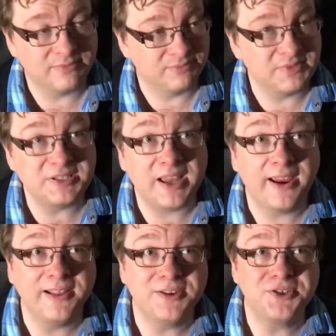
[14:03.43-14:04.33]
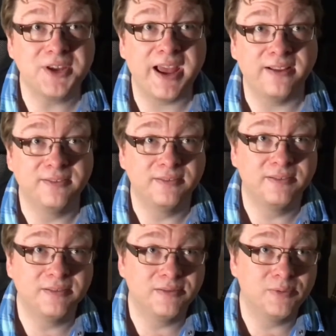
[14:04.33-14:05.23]
stylish
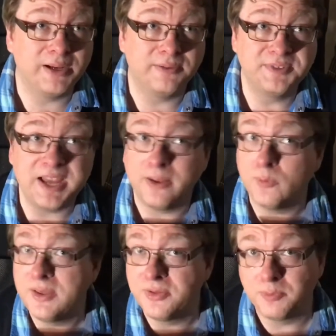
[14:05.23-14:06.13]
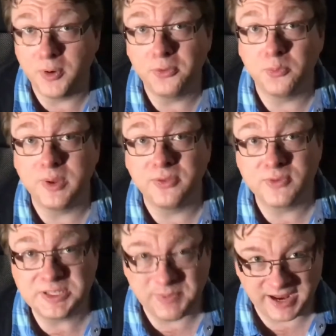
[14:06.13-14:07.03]
and, well, done with both with
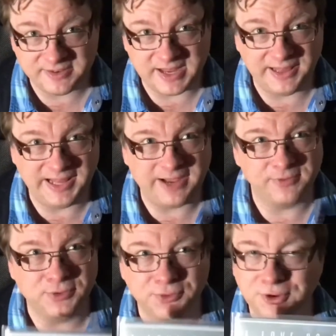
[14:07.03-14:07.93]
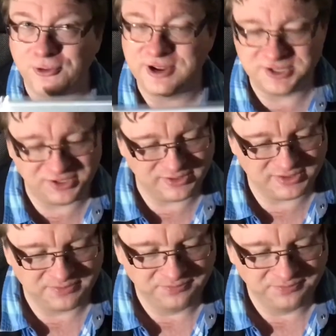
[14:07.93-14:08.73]
respect and love to the originals.